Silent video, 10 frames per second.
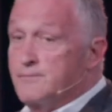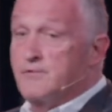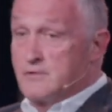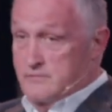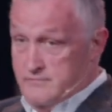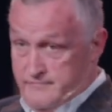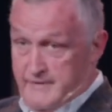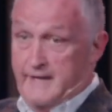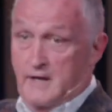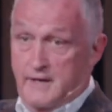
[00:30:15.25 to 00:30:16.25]
them
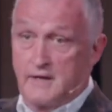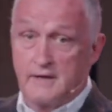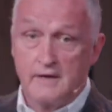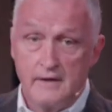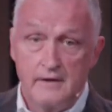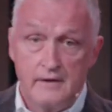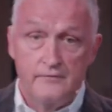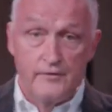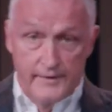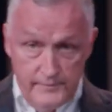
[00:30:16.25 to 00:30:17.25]
finally.
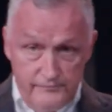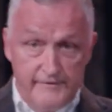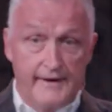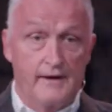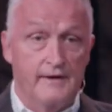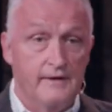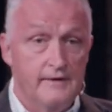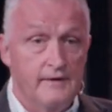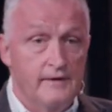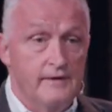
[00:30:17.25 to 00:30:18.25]
Forgive them finally.
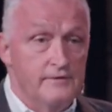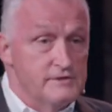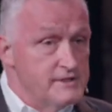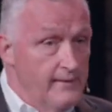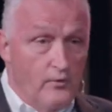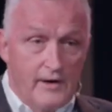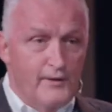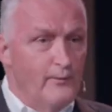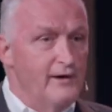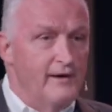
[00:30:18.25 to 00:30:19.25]
Just say, I'm
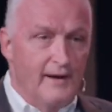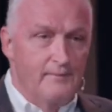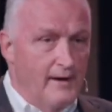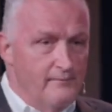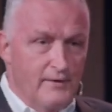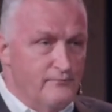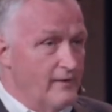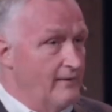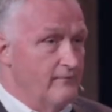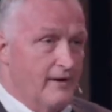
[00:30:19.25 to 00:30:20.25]
walking away. I'm, I'm,
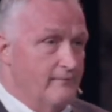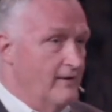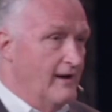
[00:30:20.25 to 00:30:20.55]
i